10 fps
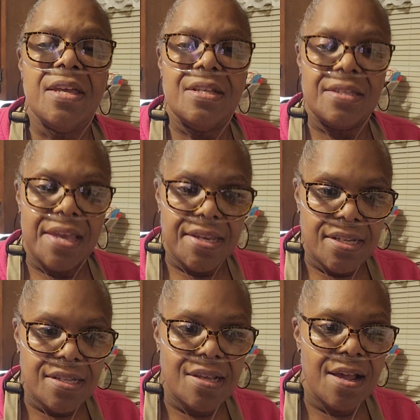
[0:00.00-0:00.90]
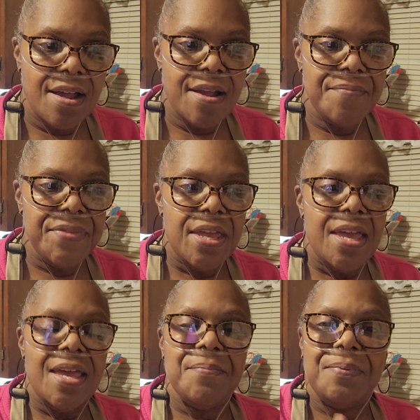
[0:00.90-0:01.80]
Take your time
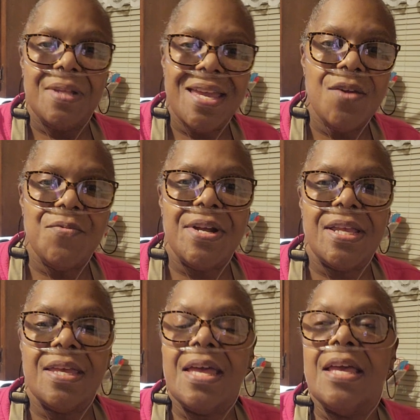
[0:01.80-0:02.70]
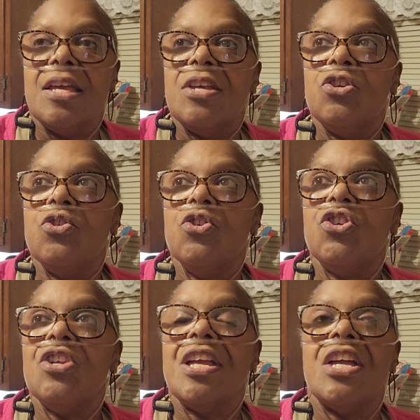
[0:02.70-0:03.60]
and play with it. You
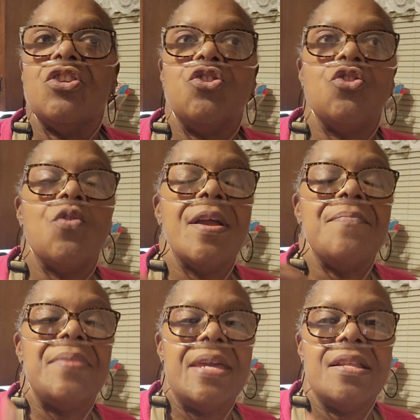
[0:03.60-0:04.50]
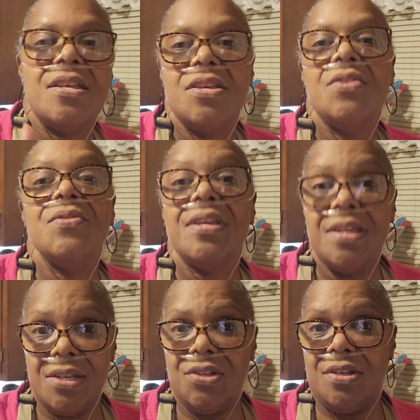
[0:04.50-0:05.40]
should enjoy being in your
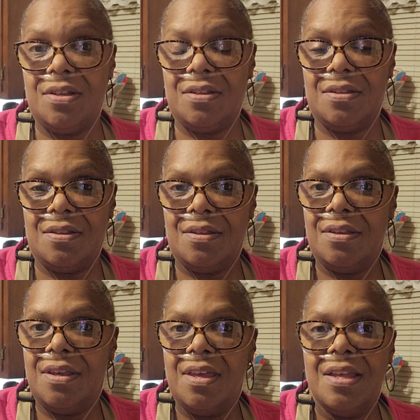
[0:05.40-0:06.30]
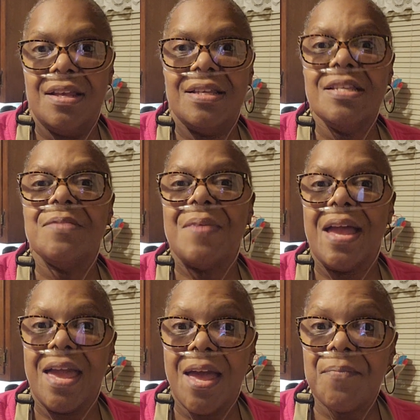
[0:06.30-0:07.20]
kitchen. This is my
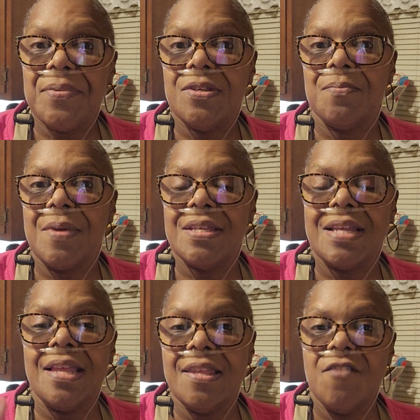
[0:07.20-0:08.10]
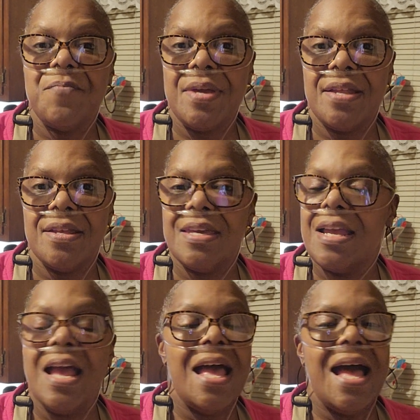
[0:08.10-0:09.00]
happy space. I love being in
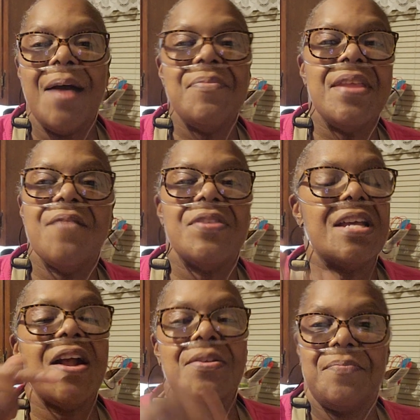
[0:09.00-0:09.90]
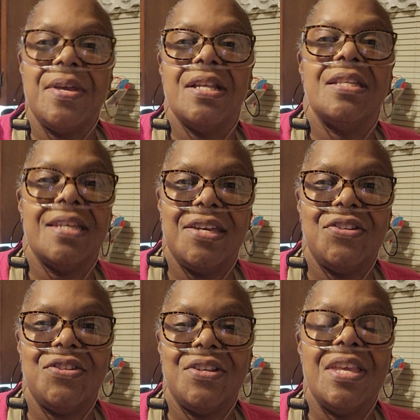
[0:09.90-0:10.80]
here. I'm never tired of being in the
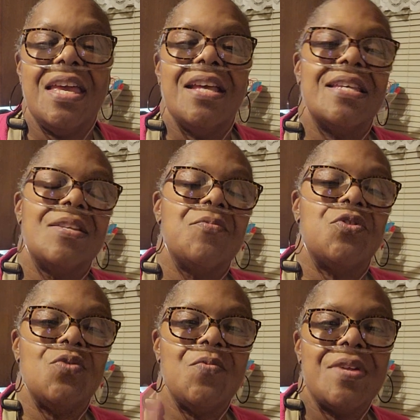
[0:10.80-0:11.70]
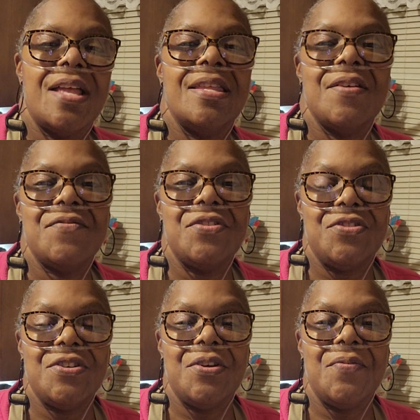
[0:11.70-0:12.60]
kitchen because I'm doing what I love to
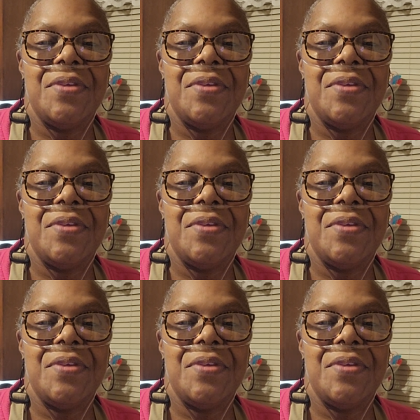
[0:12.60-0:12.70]
do.